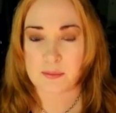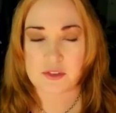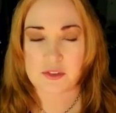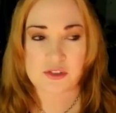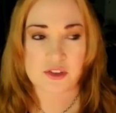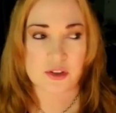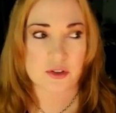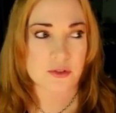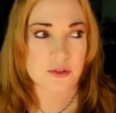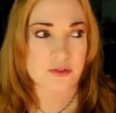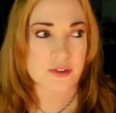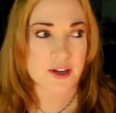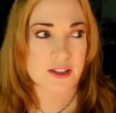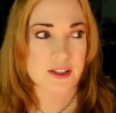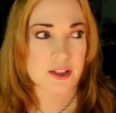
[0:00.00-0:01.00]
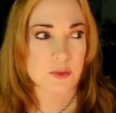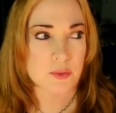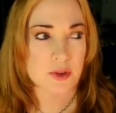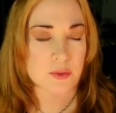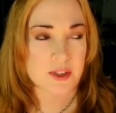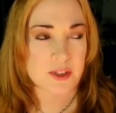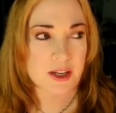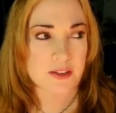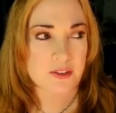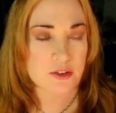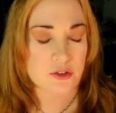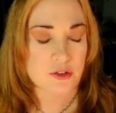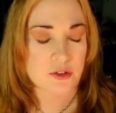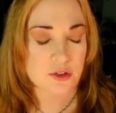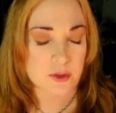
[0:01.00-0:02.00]
So finally, when we got the
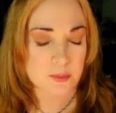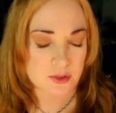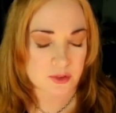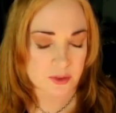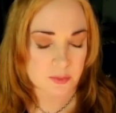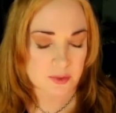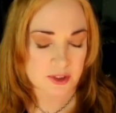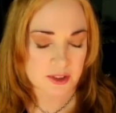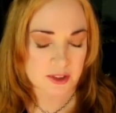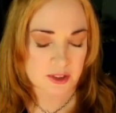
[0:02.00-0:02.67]
drummer that we did,